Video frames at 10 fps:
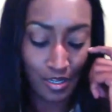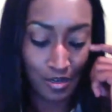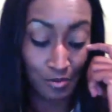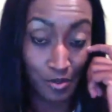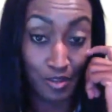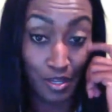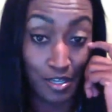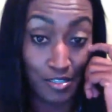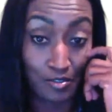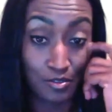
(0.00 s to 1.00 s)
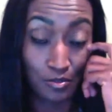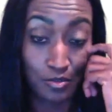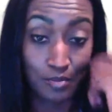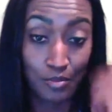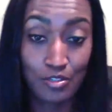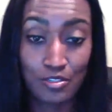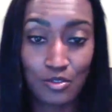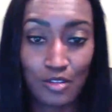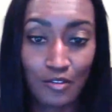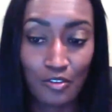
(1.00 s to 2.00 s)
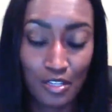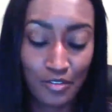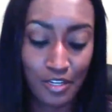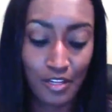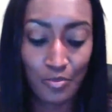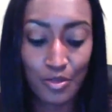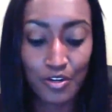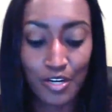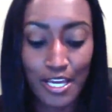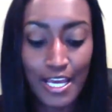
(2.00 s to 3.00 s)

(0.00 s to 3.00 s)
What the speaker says: at both the high school and middle school level and even elementary,